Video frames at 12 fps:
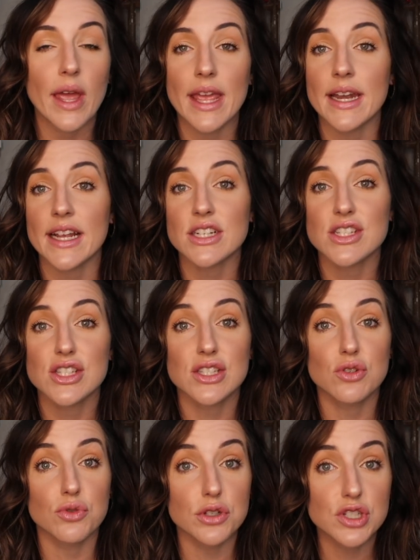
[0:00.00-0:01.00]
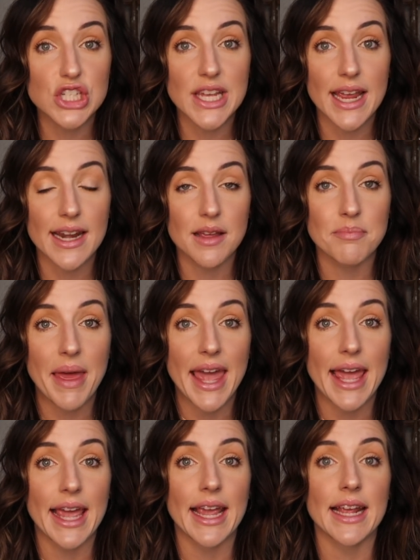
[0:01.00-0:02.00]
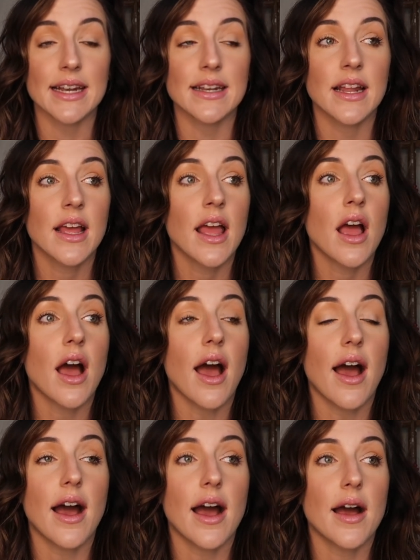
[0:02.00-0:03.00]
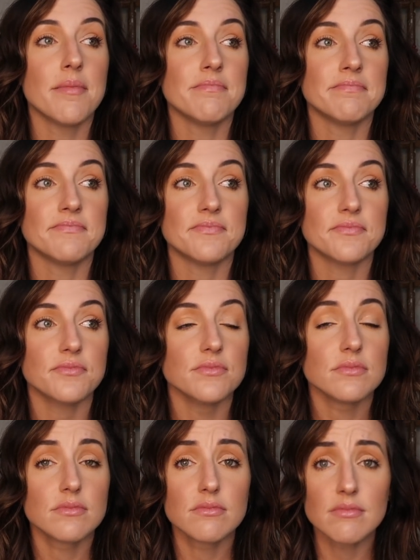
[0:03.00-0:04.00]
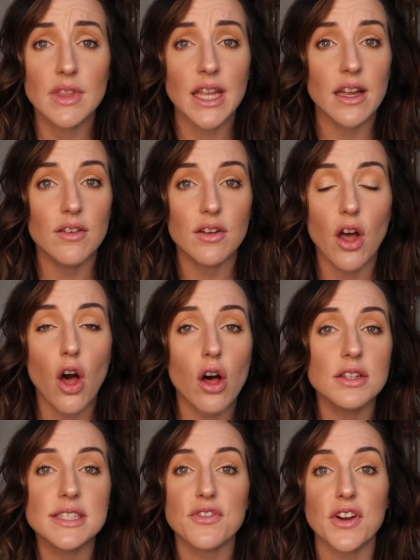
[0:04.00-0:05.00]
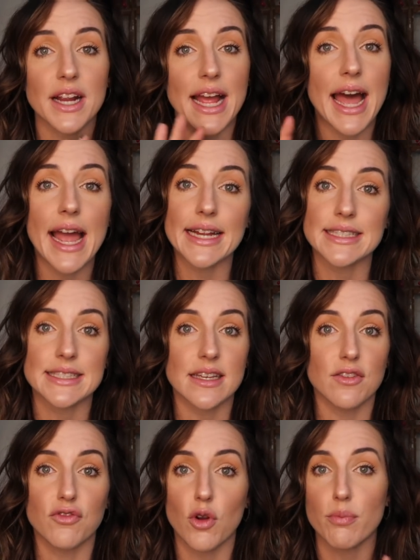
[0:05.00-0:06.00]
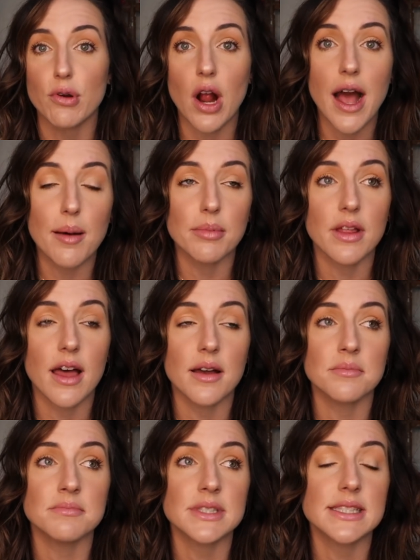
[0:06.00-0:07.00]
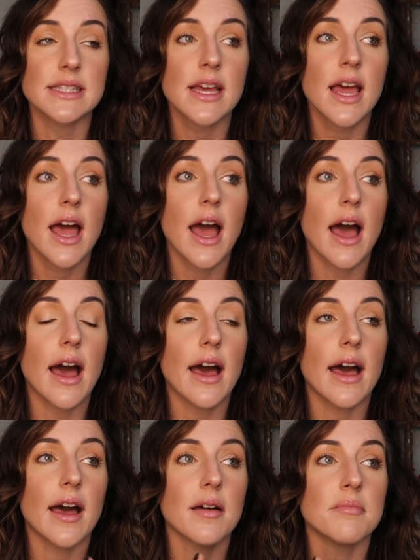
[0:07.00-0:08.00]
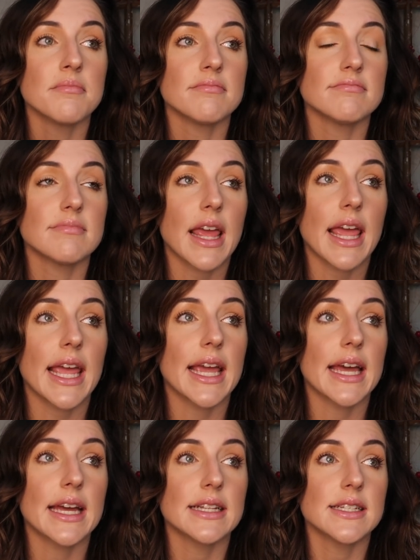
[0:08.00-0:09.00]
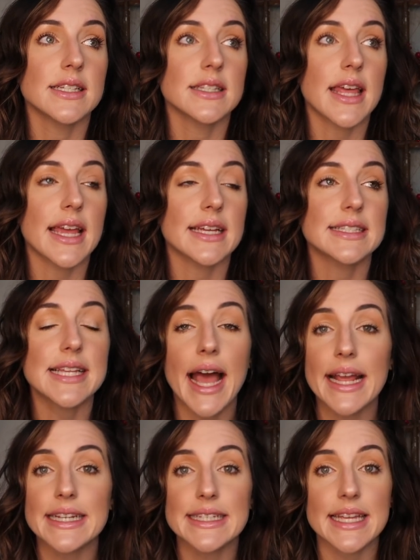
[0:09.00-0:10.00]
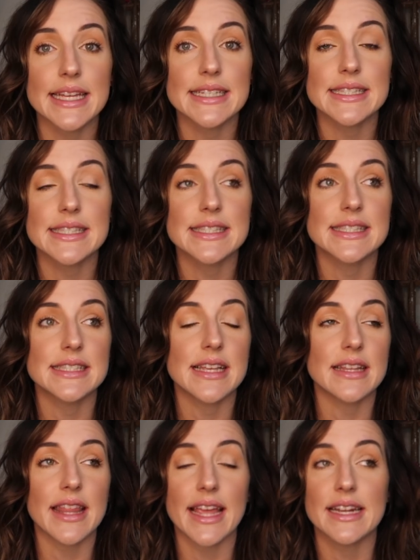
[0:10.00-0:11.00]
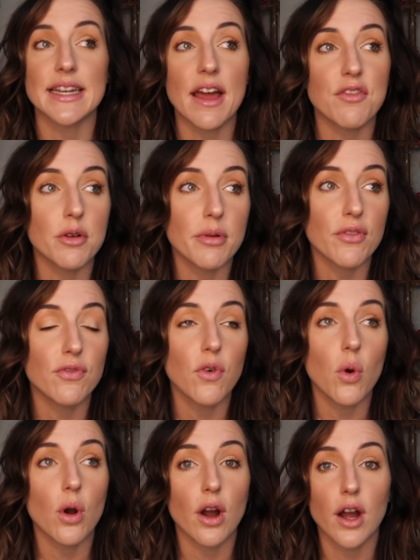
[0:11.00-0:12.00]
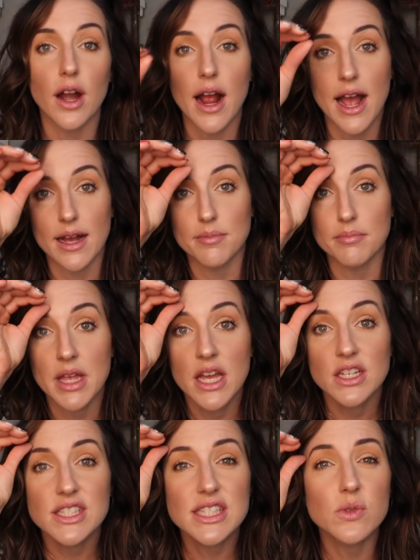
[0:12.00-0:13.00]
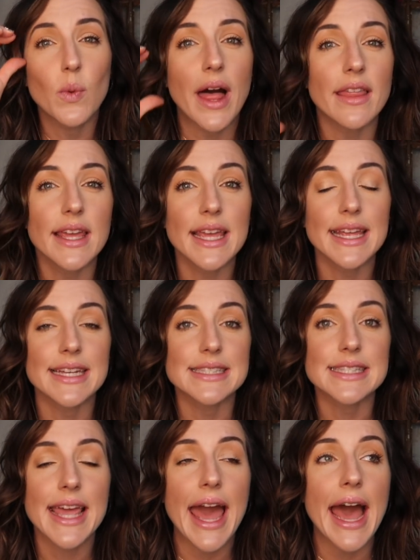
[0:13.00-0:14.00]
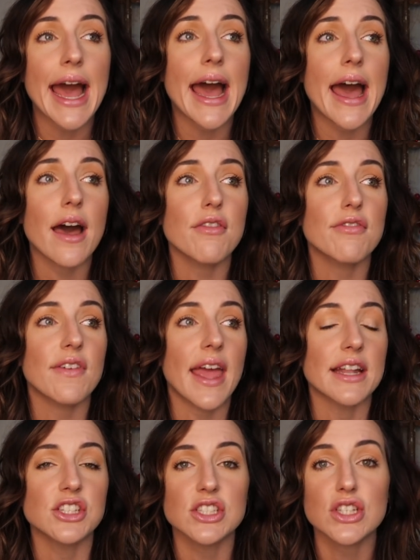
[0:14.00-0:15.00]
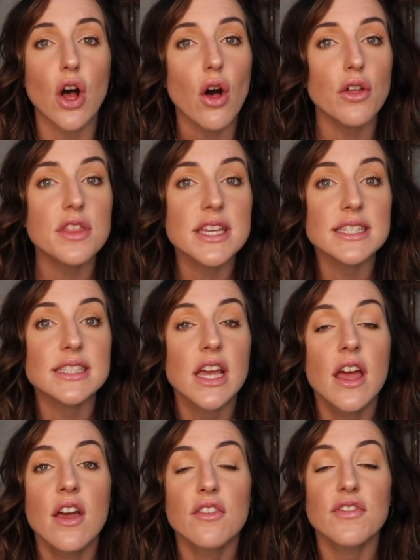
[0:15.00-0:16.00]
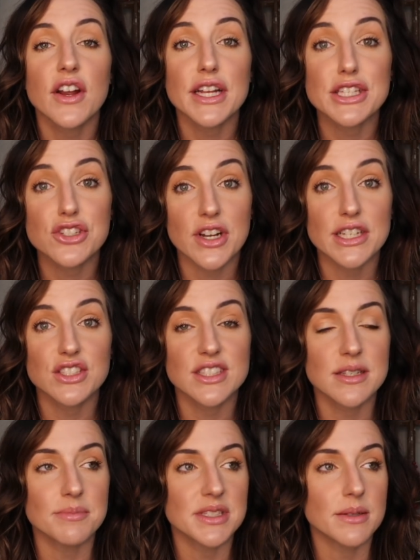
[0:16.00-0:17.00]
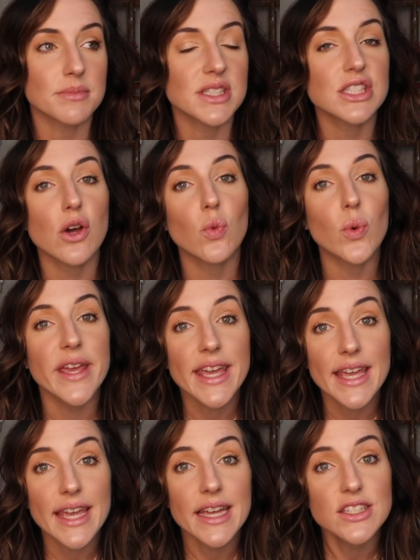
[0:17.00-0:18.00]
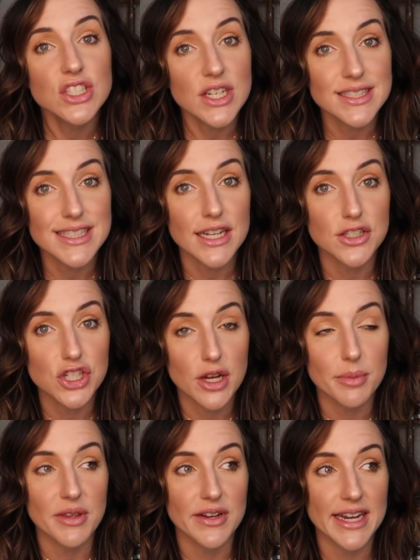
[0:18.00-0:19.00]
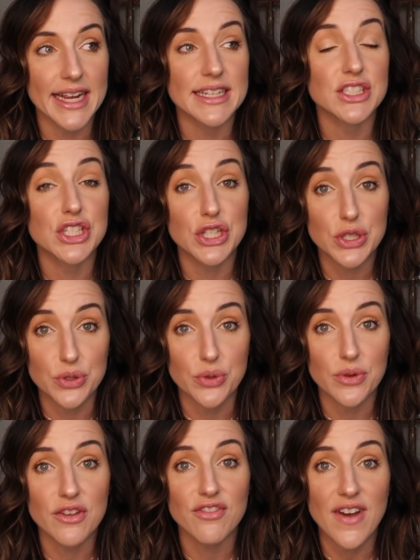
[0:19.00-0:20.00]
in excruciating pain. Um, all different kinds of problems um, and like tightness like never before, um, swelling in his calf, and just all these very strange symptoms. So we just attribute it to the